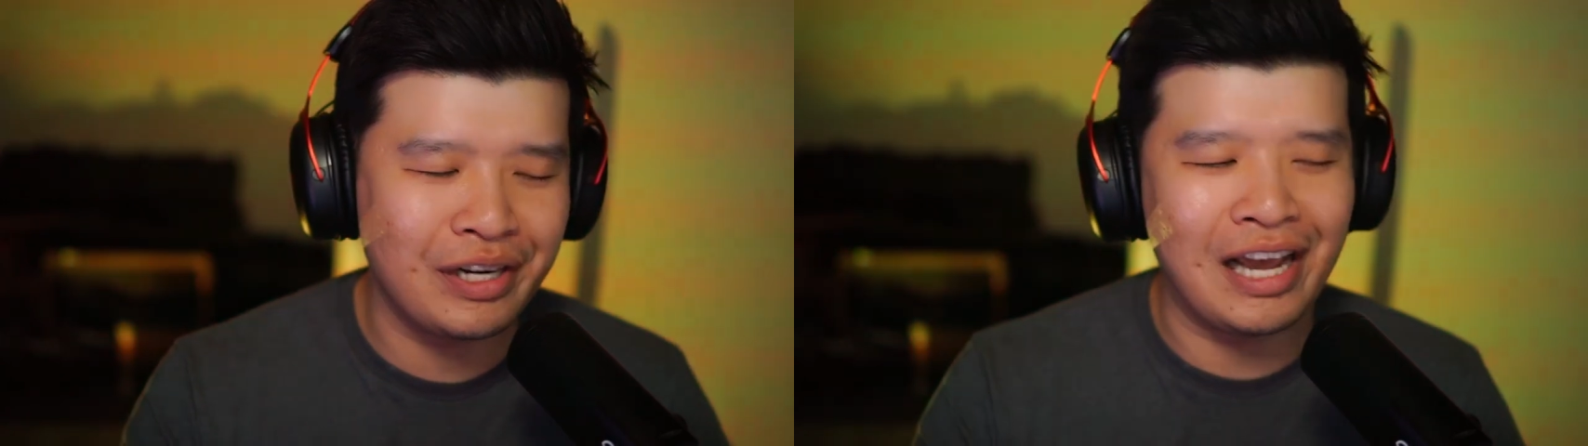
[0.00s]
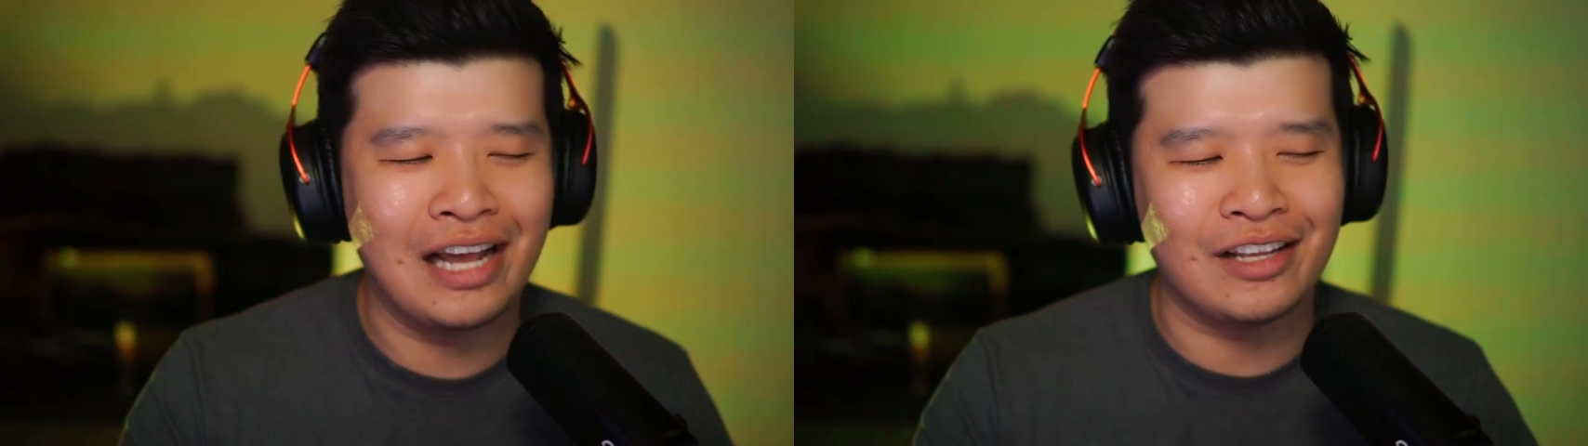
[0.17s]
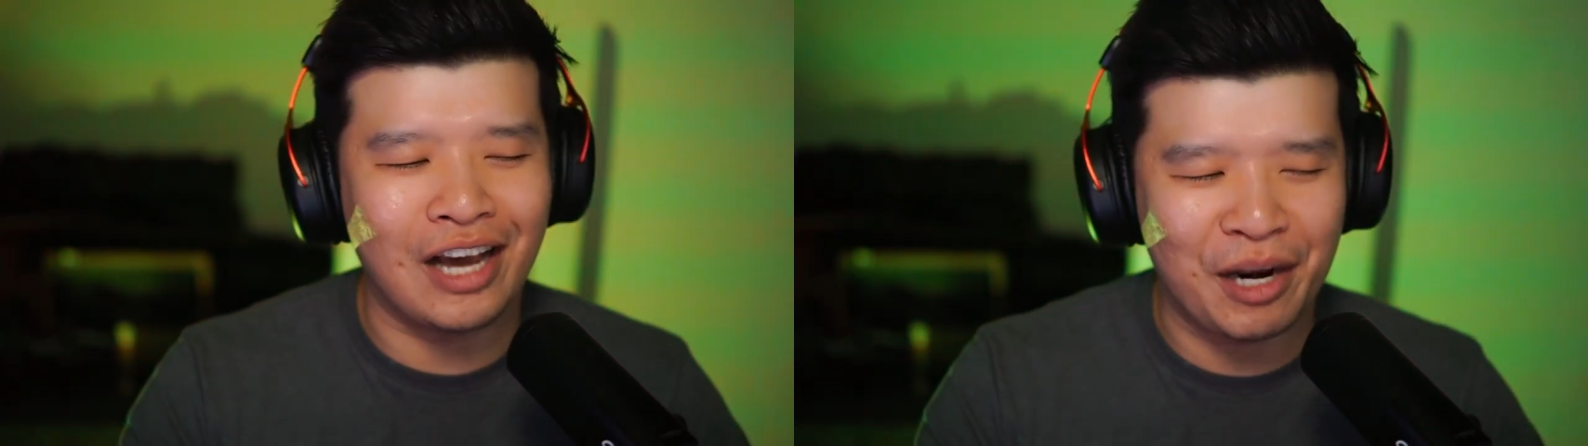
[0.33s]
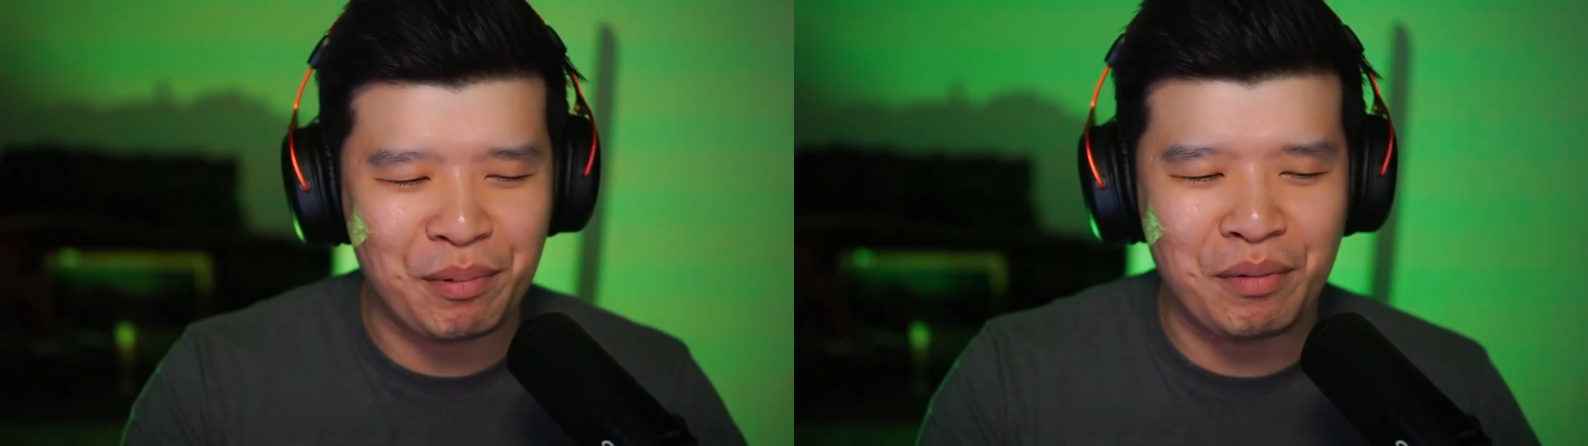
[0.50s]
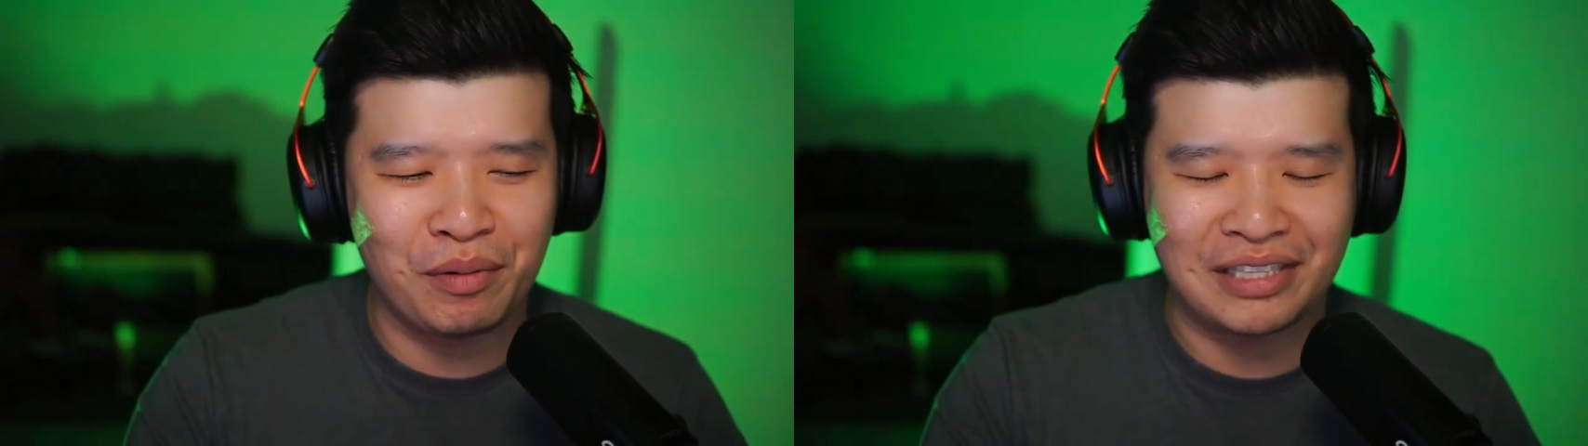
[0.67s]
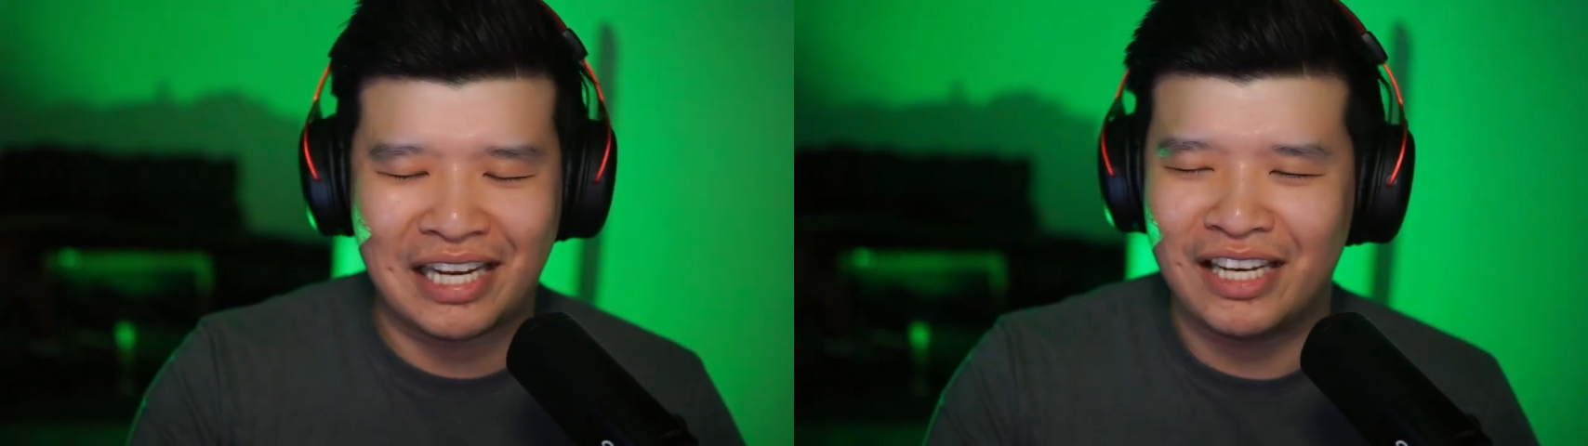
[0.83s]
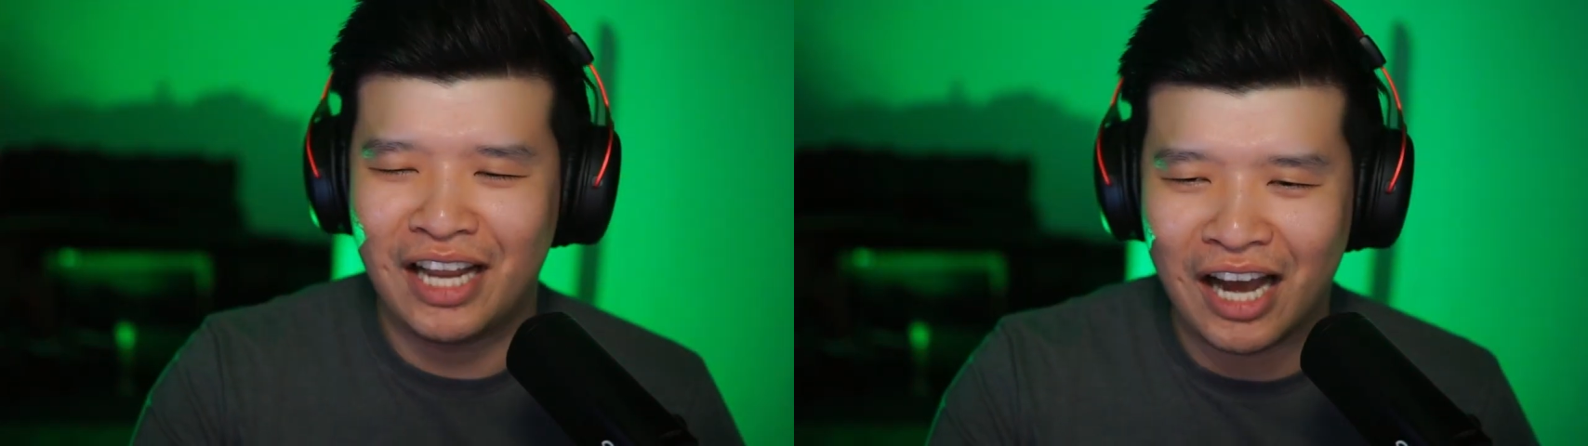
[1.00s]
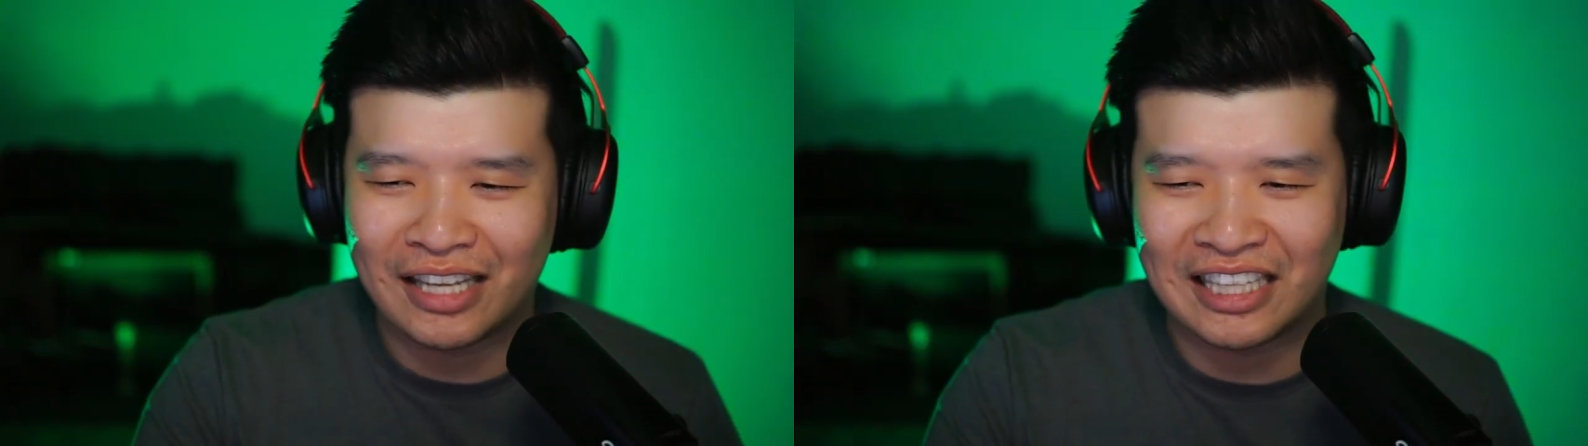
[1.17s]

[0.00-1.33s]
Now, a lot of people was like, nah,